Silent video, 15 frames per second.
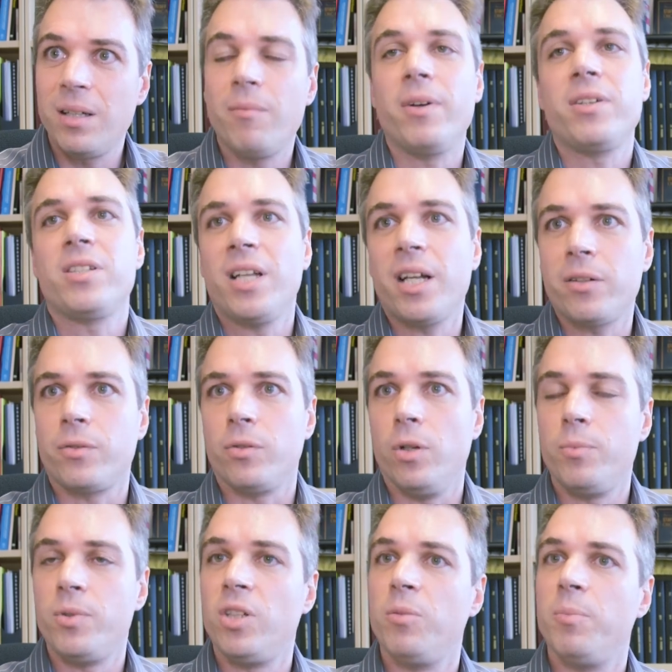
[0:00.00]
Whereas in other
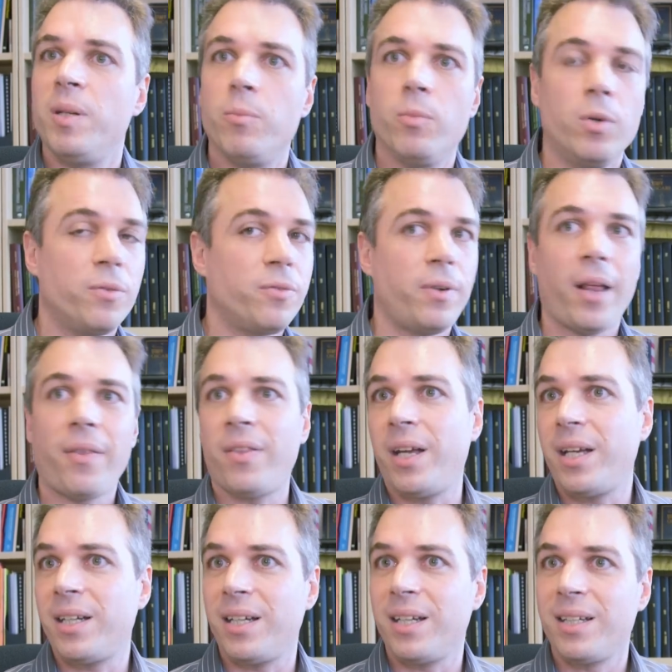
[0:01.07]
groups, it's a bit more free
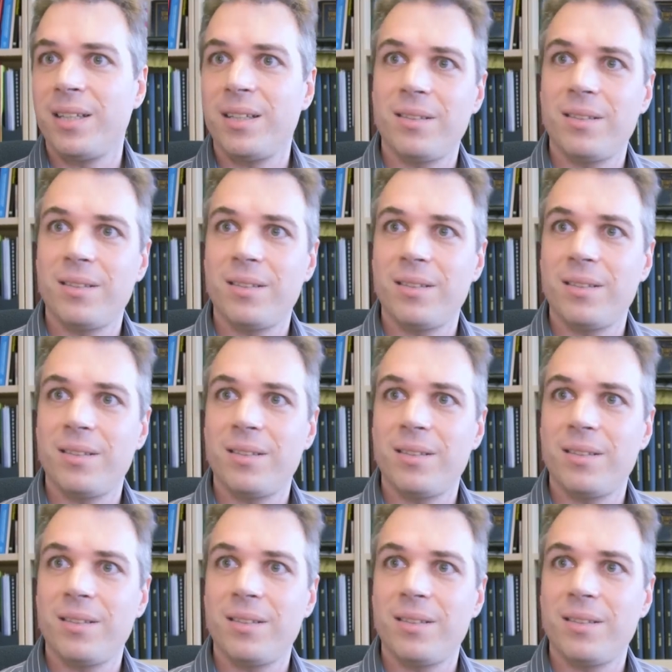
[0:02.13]
thinking.